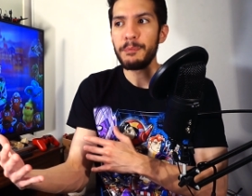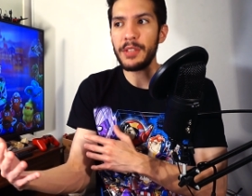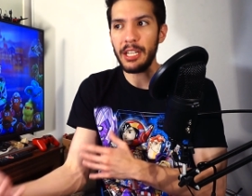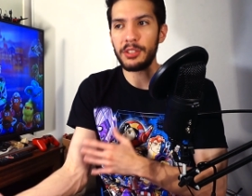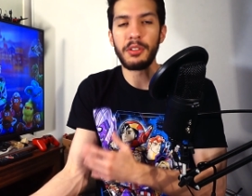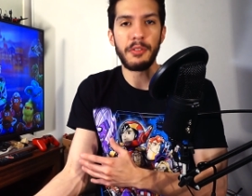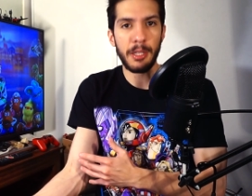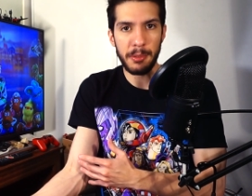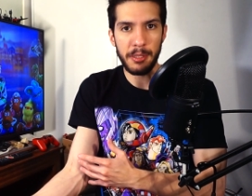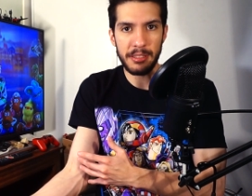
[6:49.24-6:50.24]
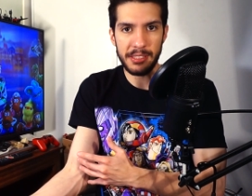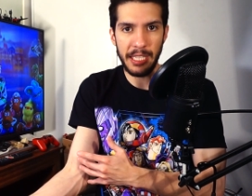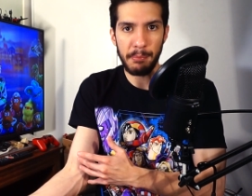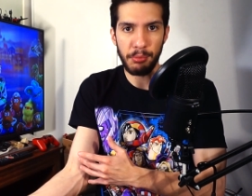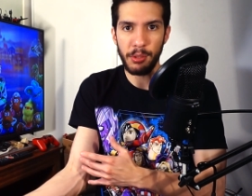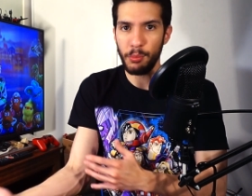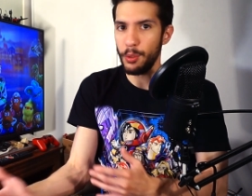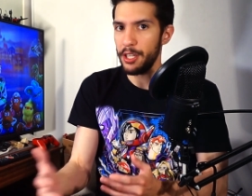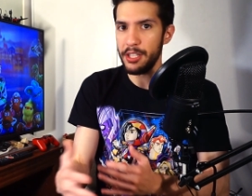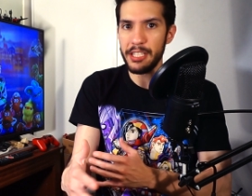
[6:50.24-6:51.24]
character development standpoint
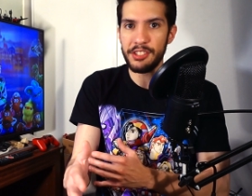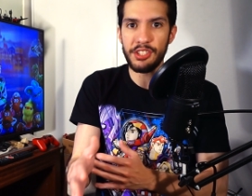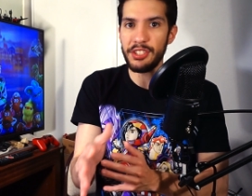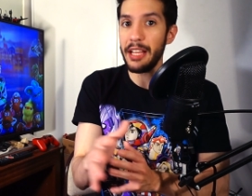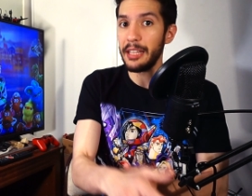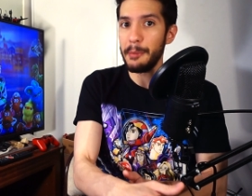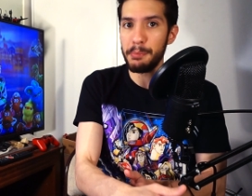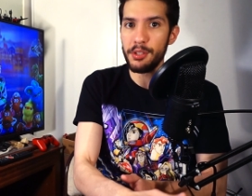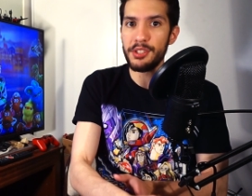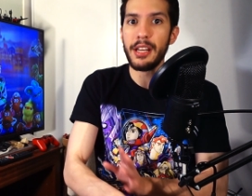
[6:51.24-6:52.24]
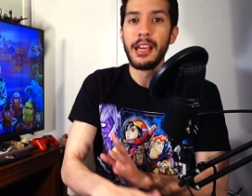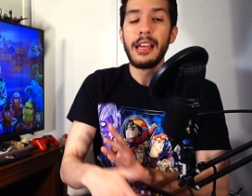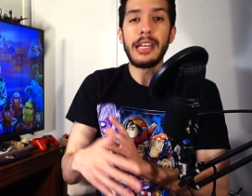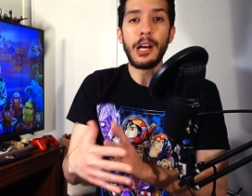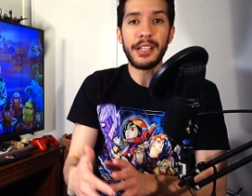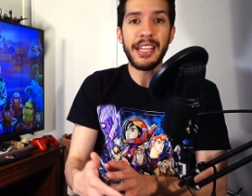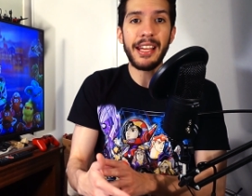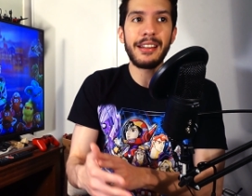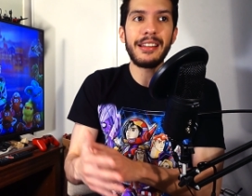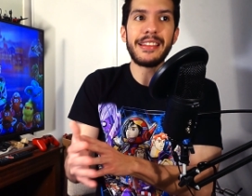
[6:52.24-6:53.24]
where it's just not that person. Now
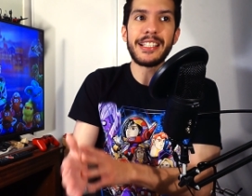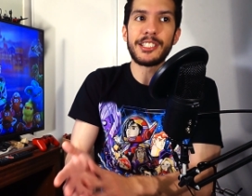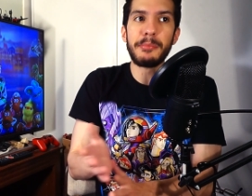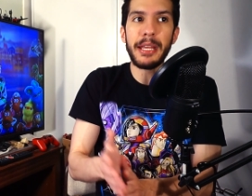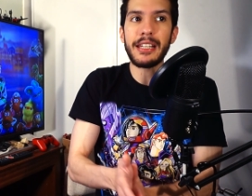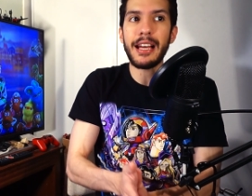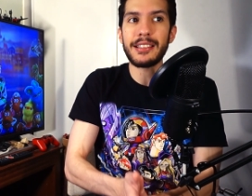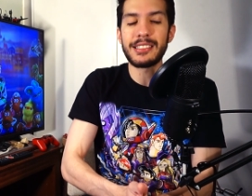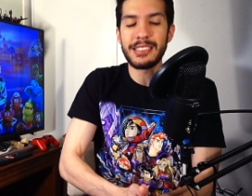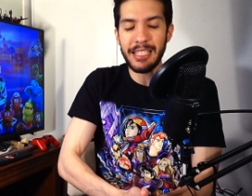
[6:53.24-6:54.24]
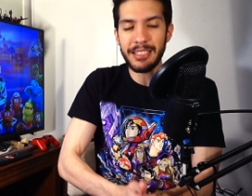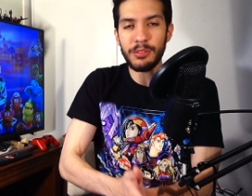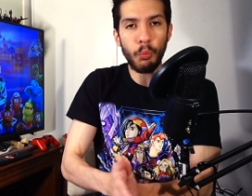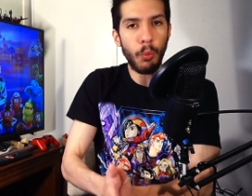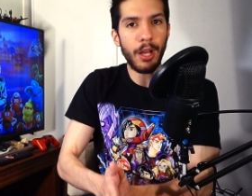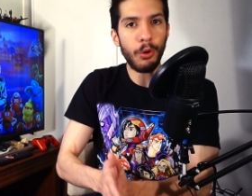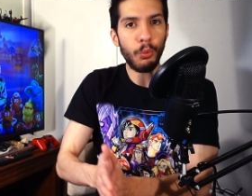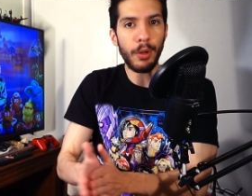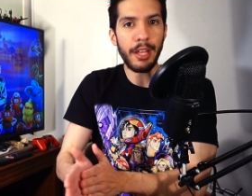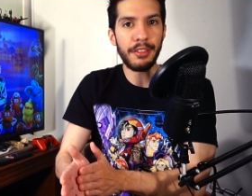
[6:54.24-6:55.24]
again, this may not sit
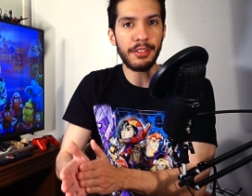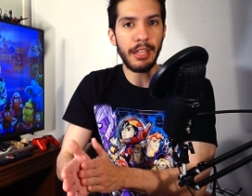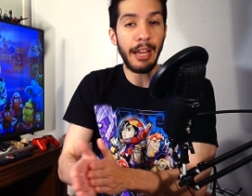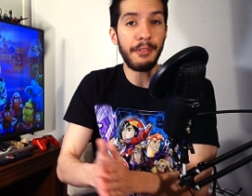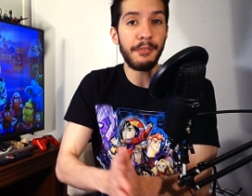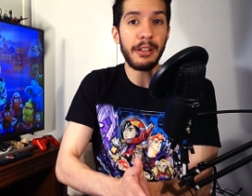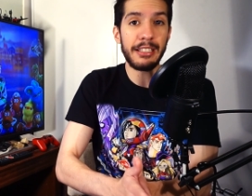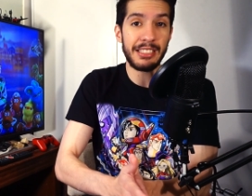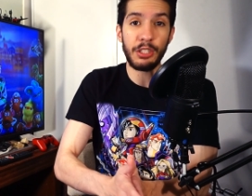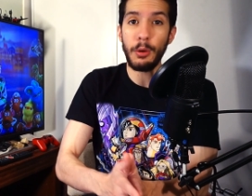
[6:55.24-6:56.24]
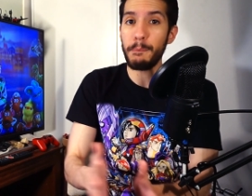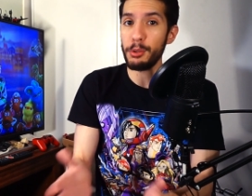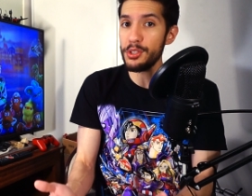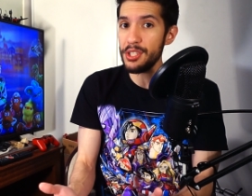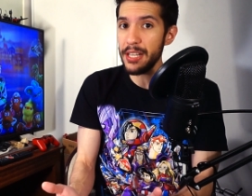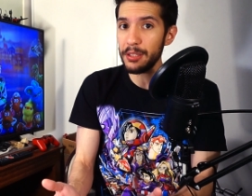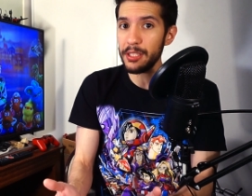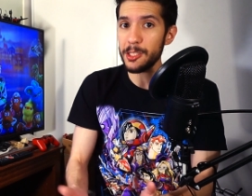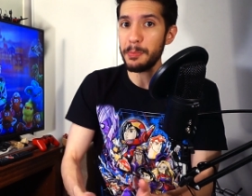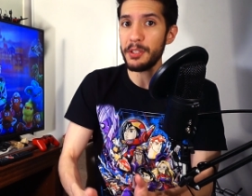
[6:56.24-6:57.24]
well with every single person out
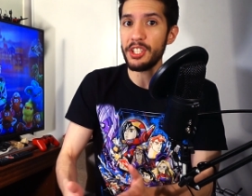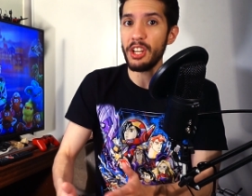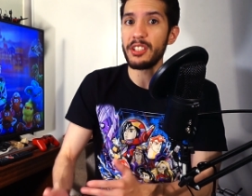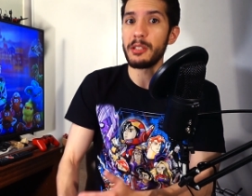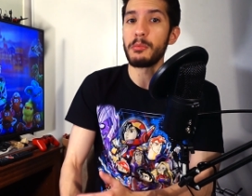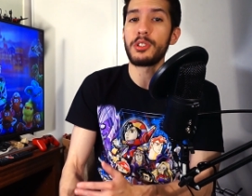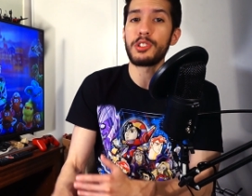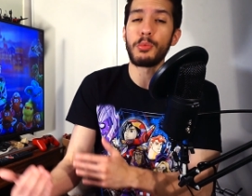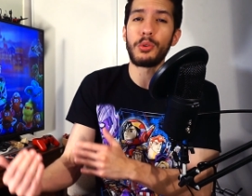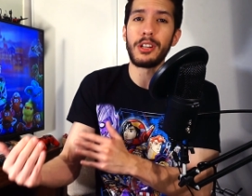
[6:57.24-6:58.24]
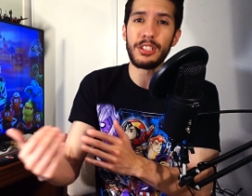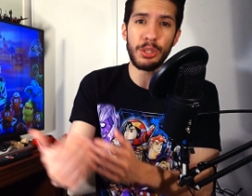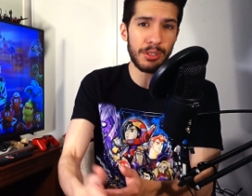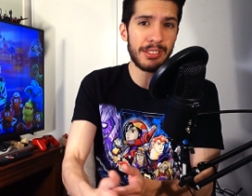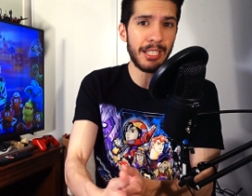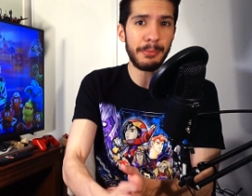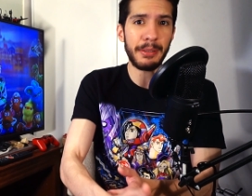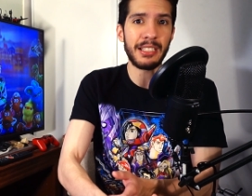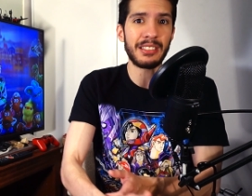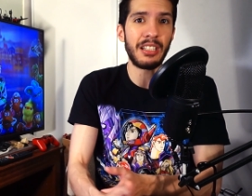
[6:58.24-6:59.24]
there, especially on the much more adult side
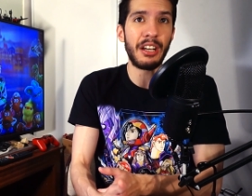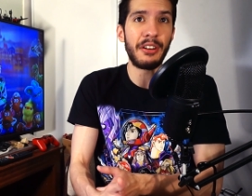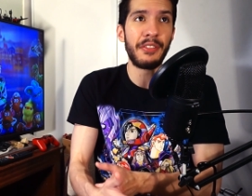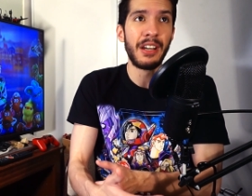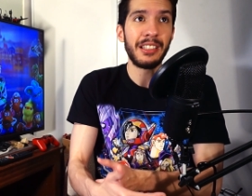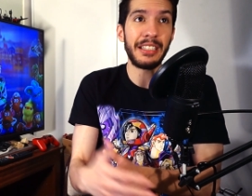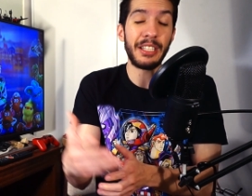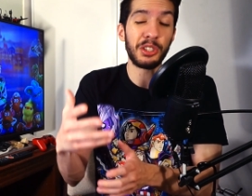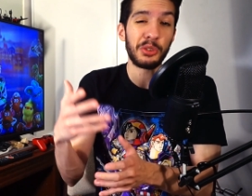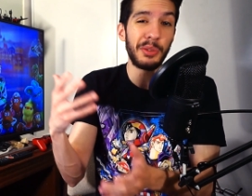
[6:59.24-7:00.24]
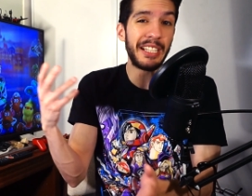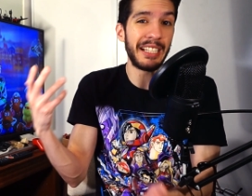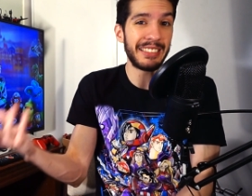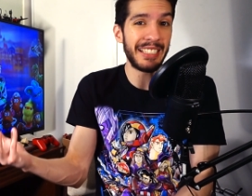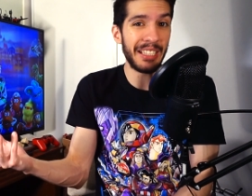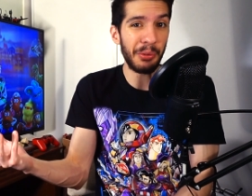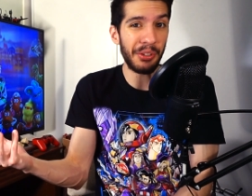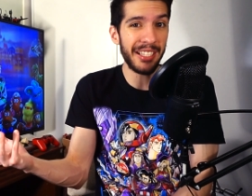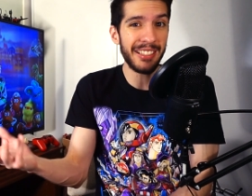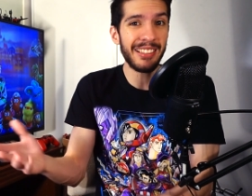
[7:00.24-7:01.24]
because of the year twenty nineteen that
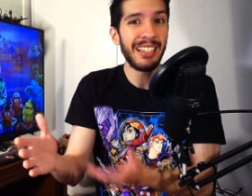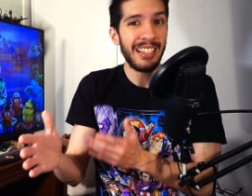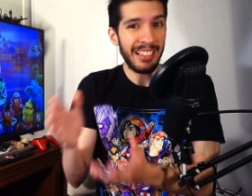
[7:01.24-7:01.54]
we're in,